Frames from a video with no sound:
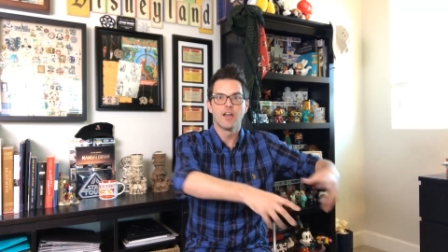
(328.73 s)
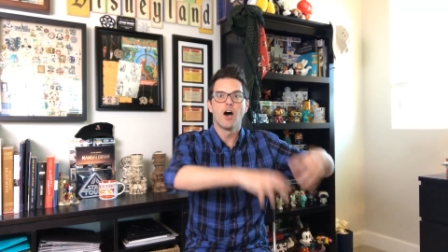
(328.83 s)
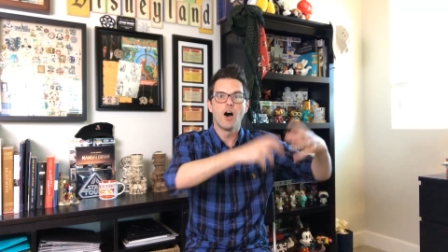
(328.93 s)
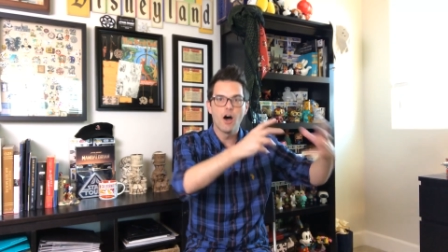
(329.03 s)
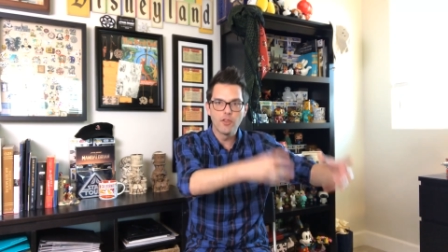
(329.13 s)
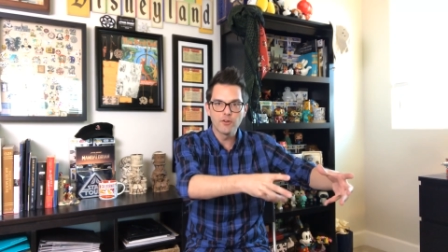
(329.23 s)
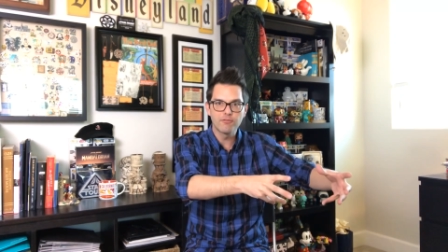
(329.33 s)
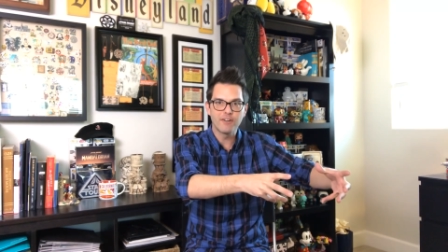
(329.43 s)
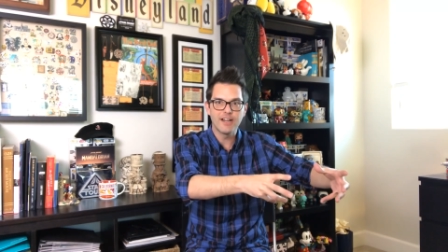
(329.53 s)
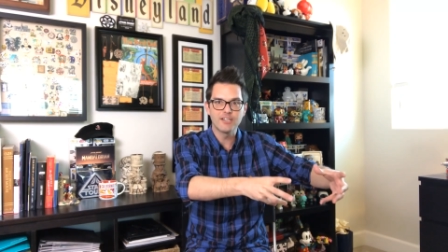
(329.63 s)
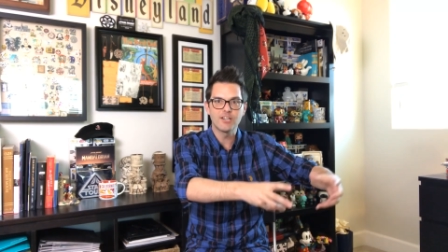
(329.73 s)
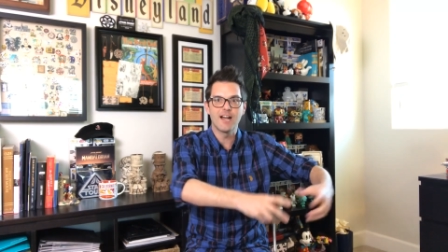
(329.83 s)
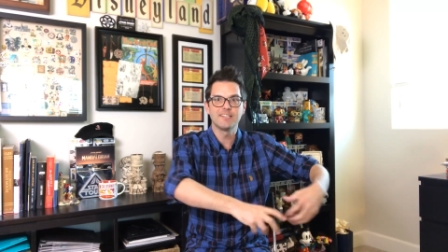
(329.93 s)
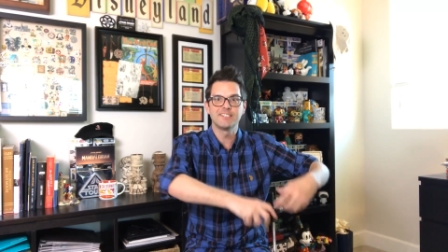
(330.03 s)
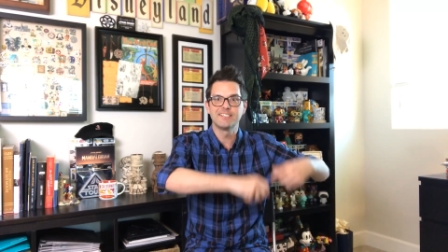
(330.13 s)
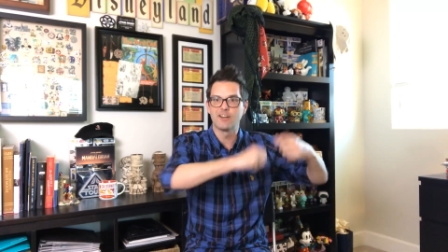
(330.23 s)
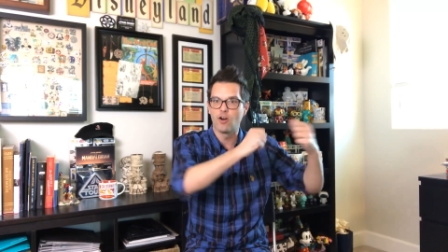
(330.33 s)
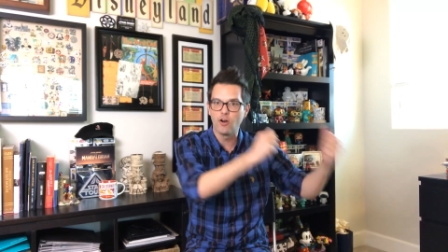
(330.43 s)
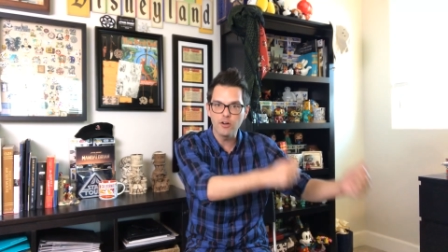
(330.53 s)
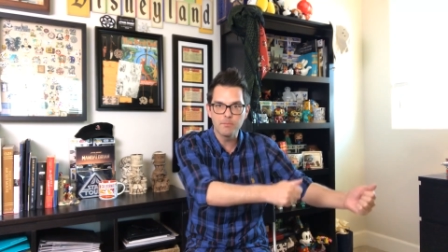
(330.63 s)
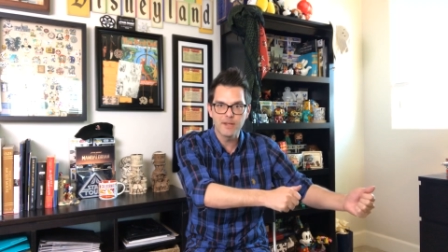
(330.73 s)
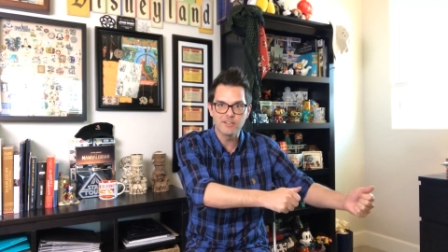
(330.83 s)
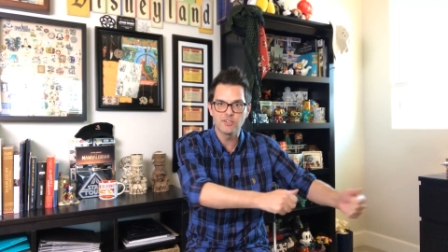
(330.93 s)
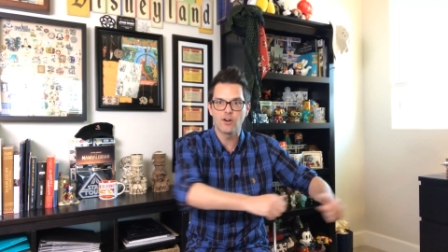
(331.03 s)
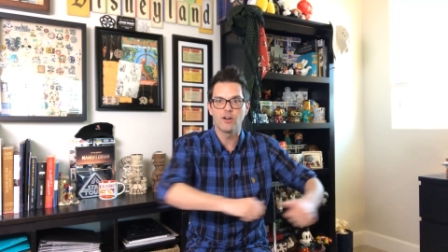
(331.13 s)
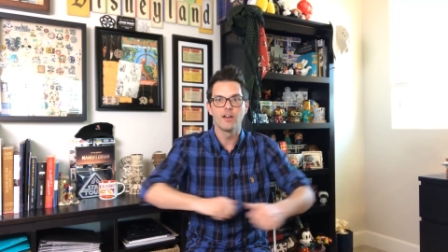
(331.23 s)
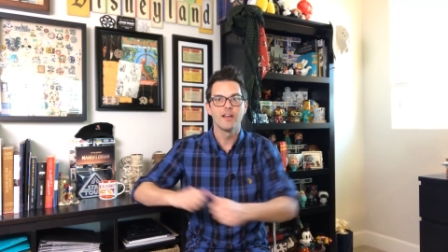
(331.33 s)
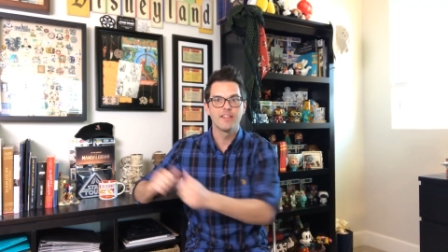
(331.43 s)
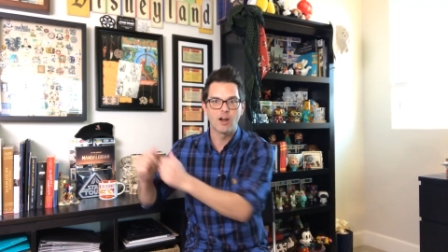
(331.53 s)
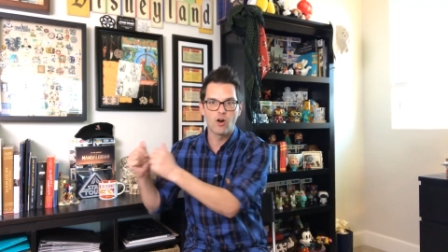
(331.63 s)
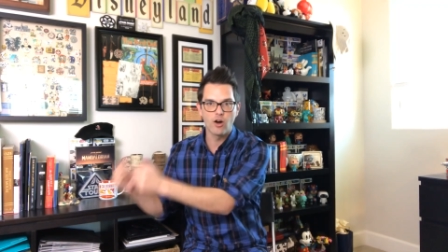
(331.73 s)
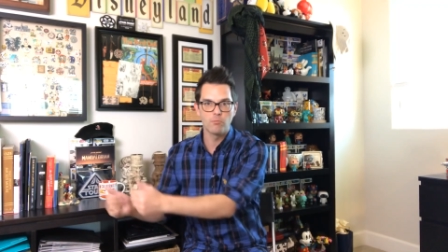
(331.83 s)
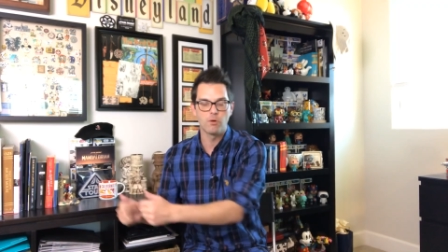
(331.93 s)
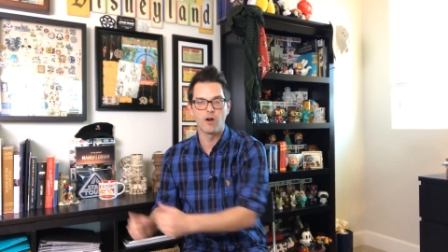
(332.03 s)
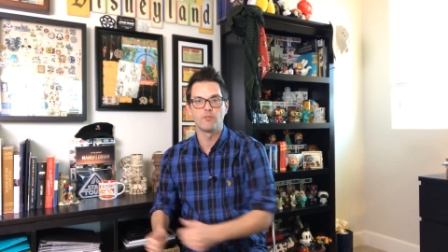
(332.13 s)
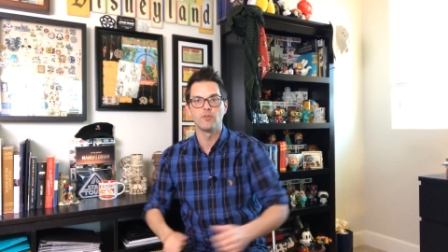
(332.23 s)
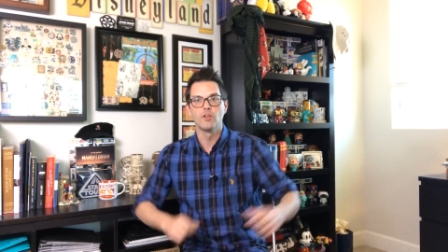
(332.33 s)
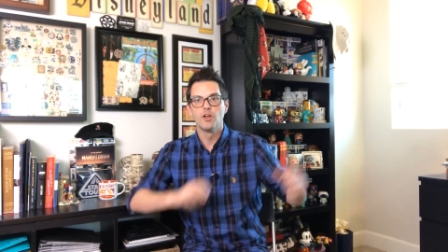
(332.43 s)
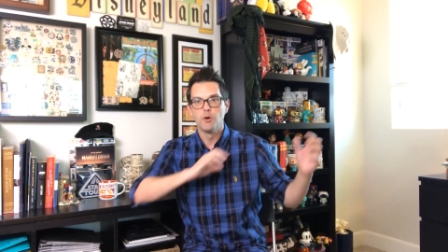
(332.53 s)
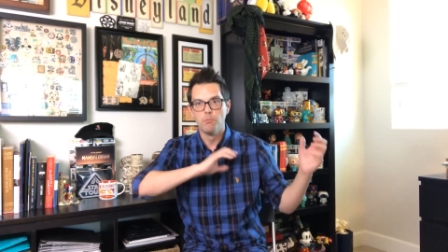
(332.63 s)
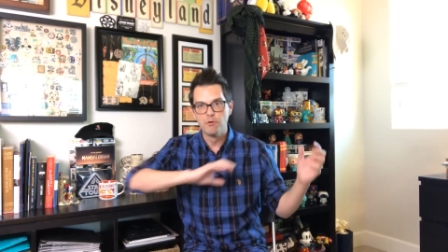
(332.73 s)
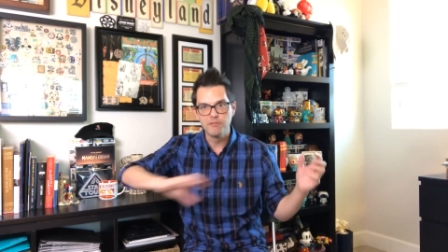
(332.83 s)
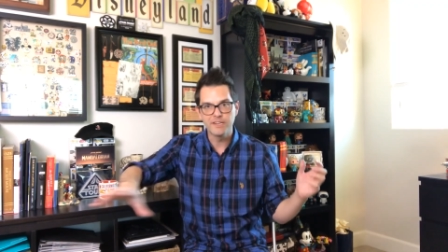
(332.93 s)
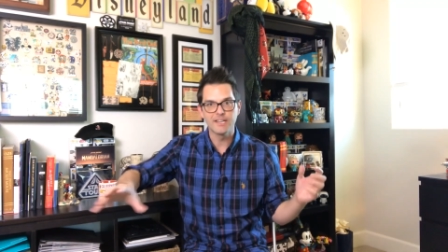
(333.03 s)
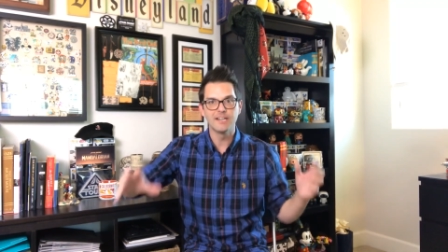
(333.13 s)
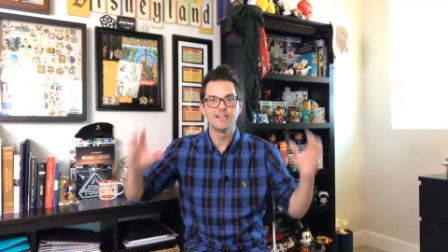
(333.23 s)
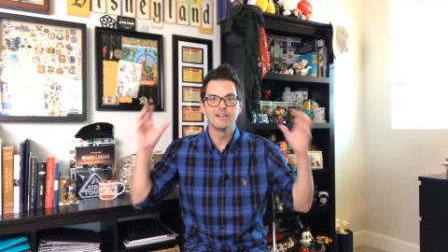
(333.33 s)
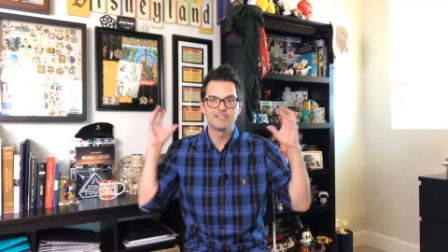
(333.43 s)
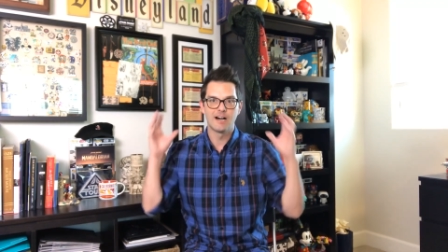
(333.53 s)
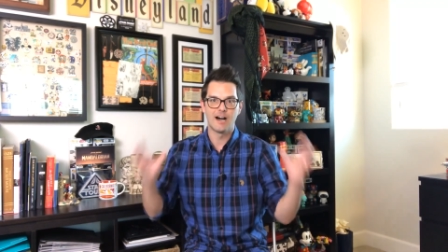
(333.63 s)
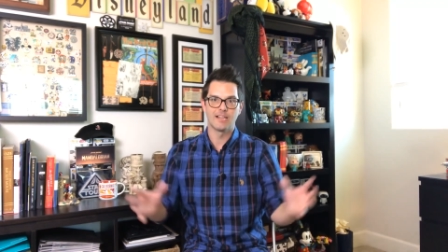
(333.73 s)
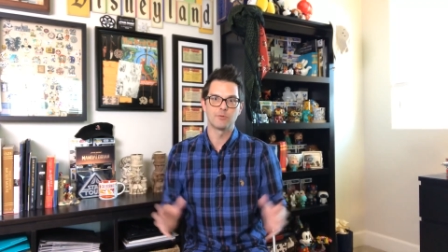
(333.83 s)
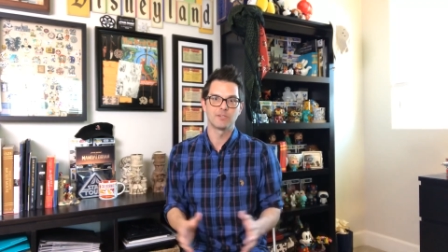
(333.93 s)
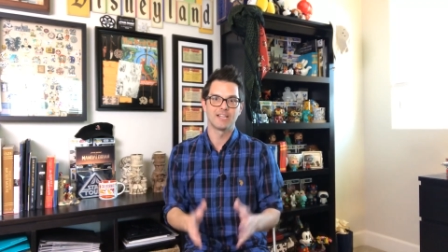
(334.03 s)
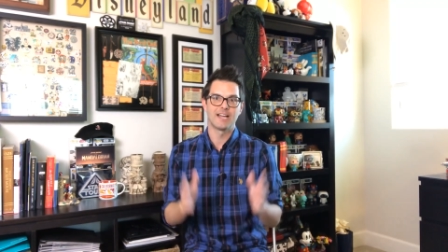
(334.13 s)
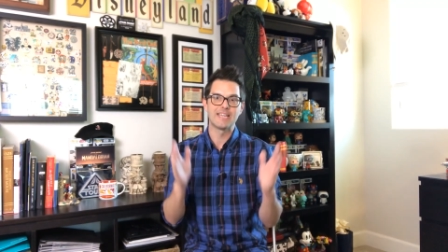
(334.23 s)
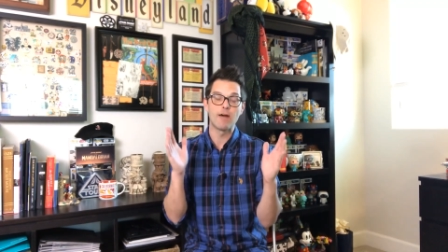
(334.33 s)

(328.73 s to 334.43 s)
other franchises that aren't Pixar, that aren't Marvel, moving in to Hollywood land.